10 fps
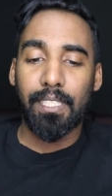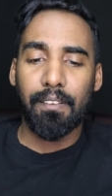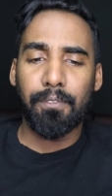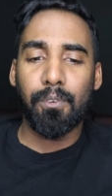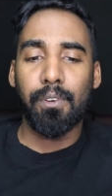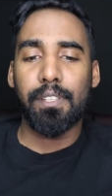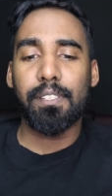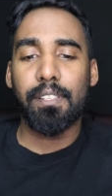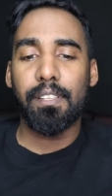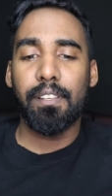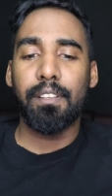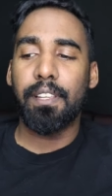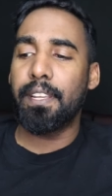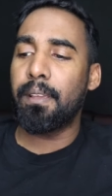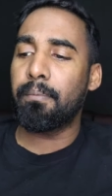Of course, you know,
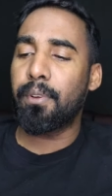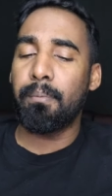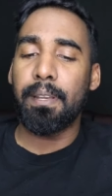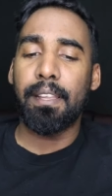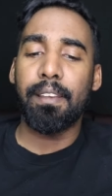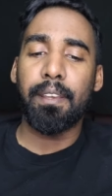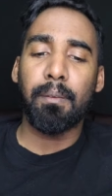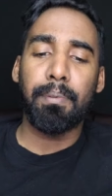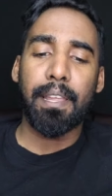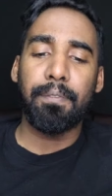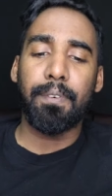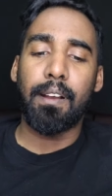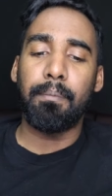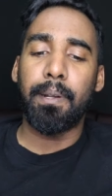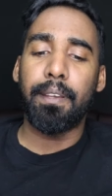give them criminal then a
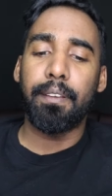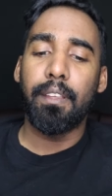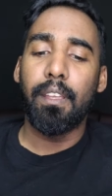platform and